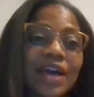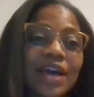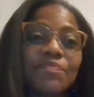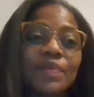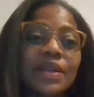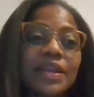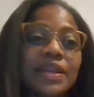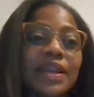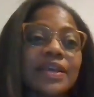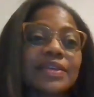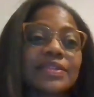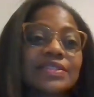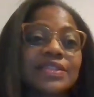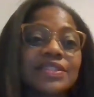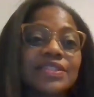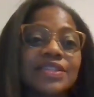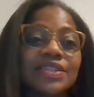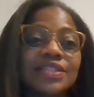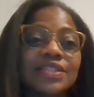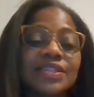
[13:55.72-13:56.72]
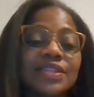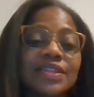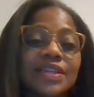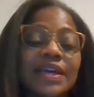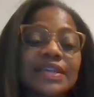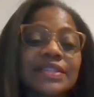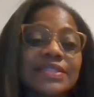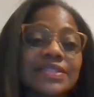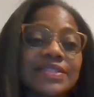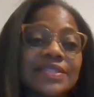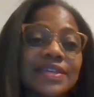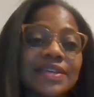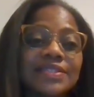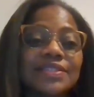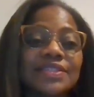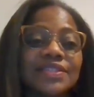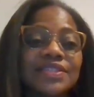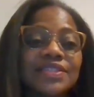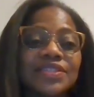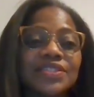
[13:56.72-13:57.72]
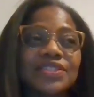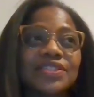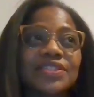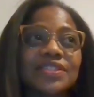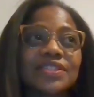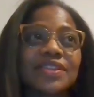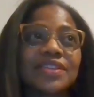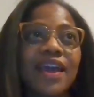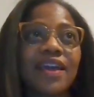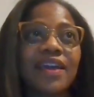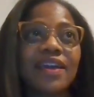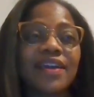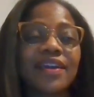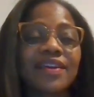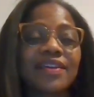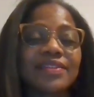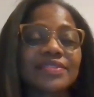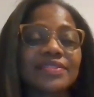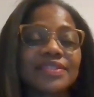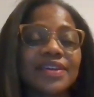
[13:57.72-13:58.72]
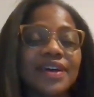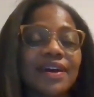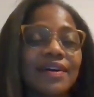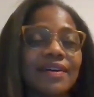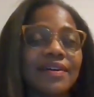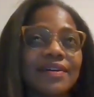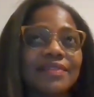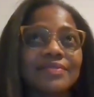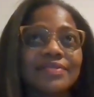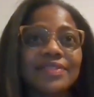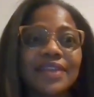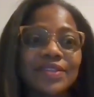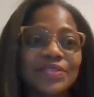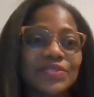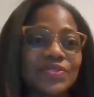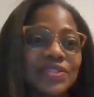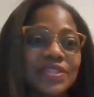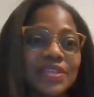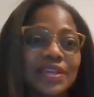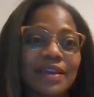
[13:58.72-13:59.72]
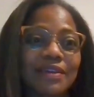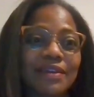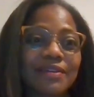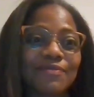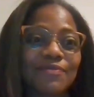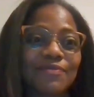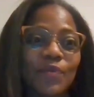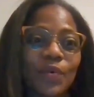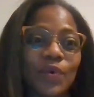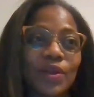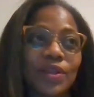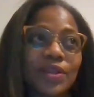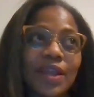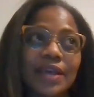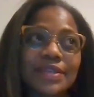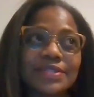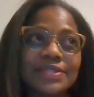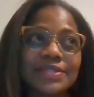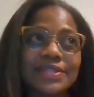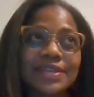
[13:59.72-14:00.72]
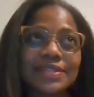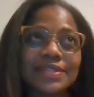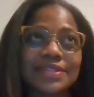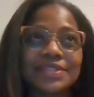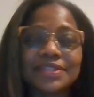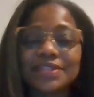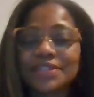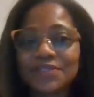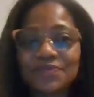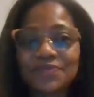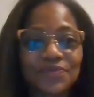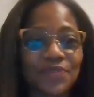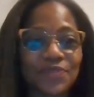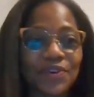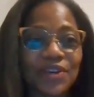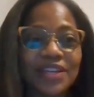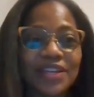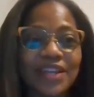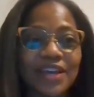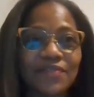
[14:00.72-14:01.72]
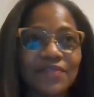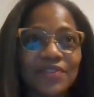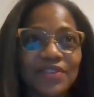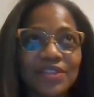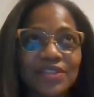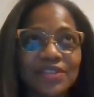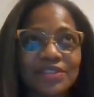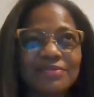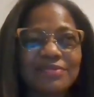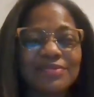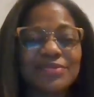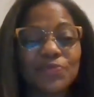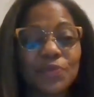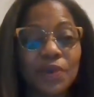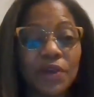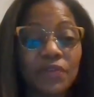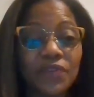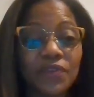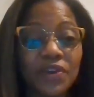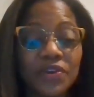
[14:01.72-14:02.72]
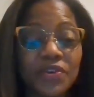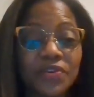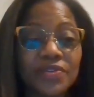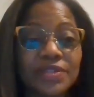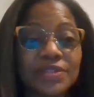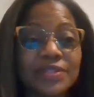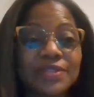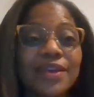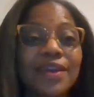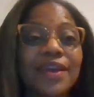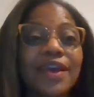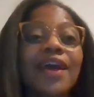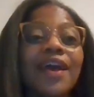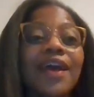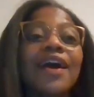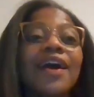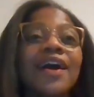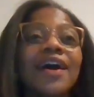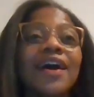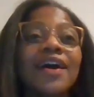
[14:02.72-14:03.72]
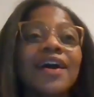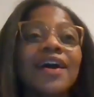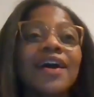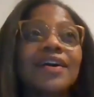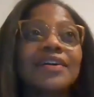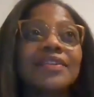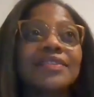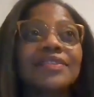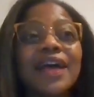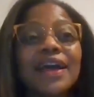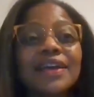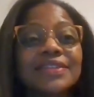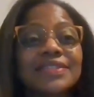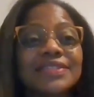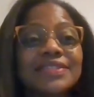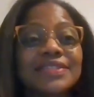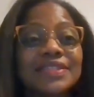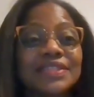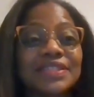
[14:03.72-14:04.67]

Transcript: I've been an esthetician, licensed esthetician, and licensed esthetician for 12 years, licensed